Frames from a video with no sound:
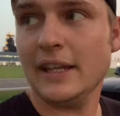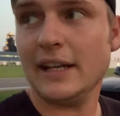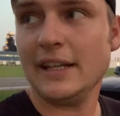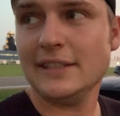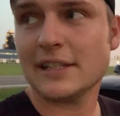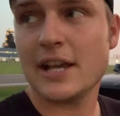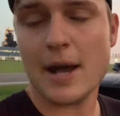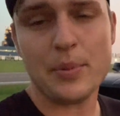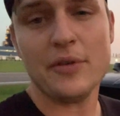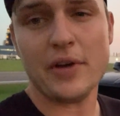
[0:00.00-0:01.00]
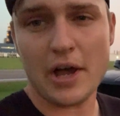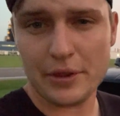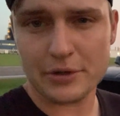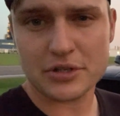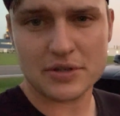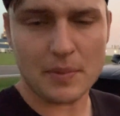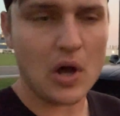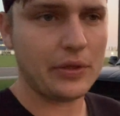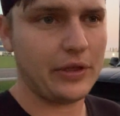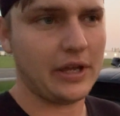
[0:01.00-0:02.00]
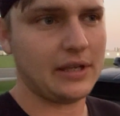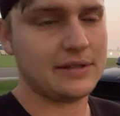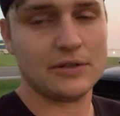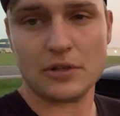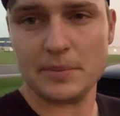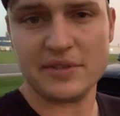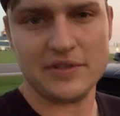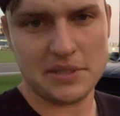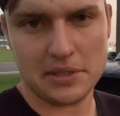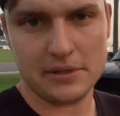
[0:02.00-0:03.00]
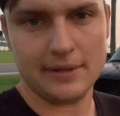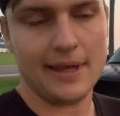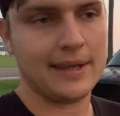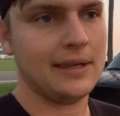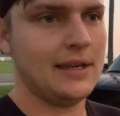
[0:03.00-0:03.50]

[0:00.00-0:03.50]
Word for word: then it needs a couple of other small things in terms of interior like